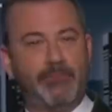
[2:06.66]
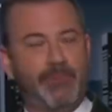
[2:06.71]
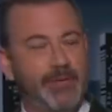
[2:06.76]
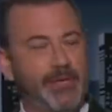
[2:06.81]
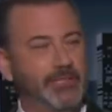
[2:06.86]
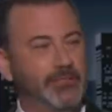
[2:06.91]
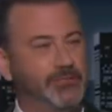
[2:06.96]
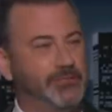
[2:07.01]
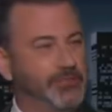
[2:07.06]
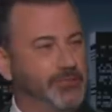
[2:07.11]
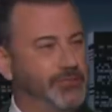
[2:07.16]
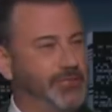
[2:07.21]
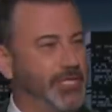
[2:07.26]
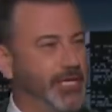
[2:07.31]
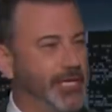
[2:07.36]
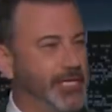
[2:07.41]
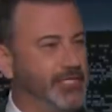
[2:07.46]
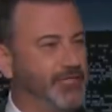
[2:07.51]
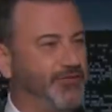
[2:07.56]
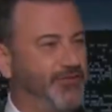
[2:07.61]
Peter
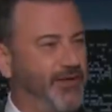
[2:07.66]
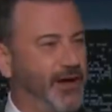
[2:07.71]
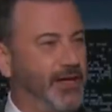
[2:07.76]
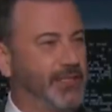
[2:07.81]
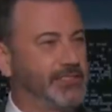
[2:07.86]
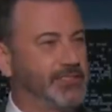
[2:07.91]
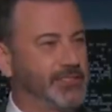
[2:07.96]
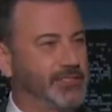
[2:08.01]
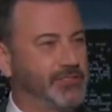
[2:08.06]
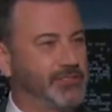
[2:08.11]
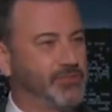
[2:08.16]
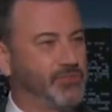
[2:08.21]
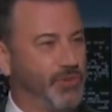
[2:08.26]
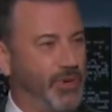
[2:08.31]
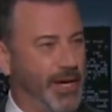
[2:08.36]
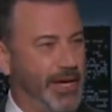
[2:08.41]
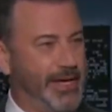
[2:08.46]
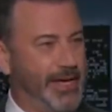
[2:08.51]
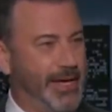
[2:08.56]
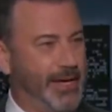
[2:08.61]
Doocy is Fox's
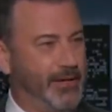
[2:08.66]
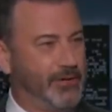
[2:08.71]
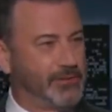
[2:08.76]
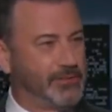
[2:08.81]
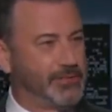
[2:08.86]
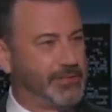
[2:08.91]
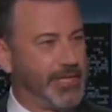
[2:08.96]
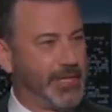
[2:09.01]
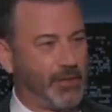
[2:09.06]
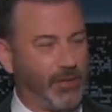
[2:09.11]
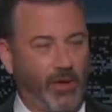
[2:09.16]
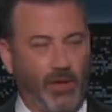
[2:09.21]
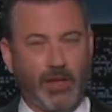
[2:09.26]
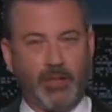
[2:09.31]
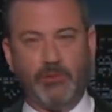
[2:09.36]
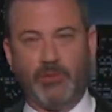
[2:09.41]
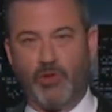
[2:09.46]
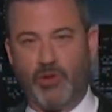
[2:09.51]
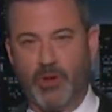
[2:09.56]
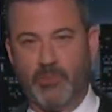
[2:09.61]
White House. They
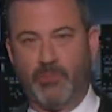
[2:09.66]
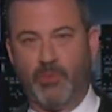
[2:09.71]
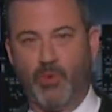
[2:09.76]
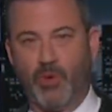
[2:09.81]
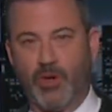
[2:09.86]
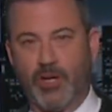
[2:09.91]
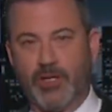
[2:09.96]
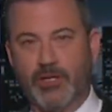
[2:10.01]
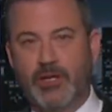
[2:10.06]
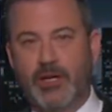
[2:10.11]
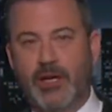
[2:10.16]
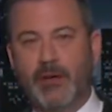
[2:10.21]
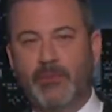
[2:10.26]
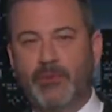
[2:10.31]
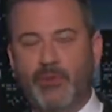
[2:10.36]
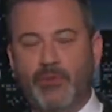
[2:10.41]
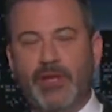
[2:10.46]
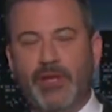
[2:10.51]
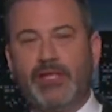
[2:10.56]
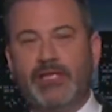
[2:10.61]
call him a reporter,
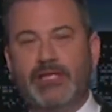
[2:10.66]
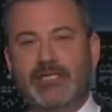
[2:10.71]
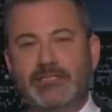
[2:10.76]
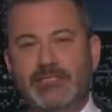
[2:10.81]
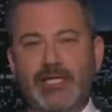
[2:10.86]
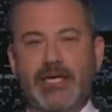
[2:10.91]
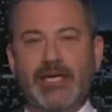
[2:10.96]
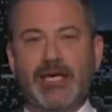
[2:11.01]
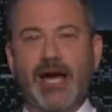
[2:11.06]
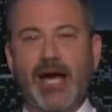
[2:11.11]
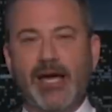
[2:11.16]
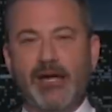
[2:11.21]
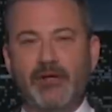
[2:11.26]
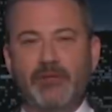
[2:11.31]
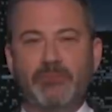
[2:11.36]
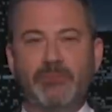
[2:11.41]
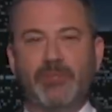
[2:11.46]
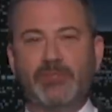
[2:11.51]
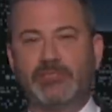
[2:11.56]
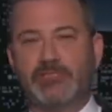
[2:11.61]
but really he's a guy
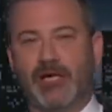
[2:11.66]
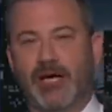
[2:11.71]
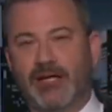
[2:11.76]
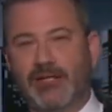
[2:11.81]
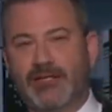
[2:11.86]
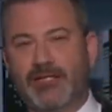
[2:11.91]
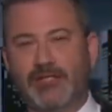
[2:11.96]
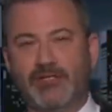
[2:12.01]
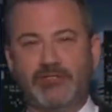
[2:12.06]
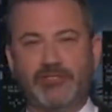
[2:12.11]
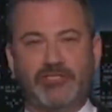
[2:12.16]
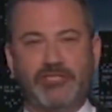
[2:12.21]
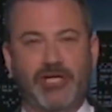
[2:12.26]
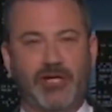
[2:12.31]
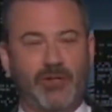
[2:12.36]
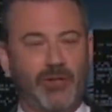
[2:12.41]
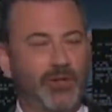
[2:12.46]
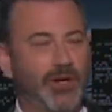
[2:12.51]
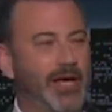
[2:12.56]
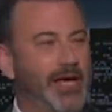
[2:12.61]
who puts on a little
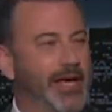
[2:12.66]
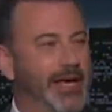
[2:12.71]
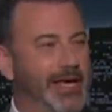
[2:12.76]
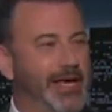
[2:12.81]
show.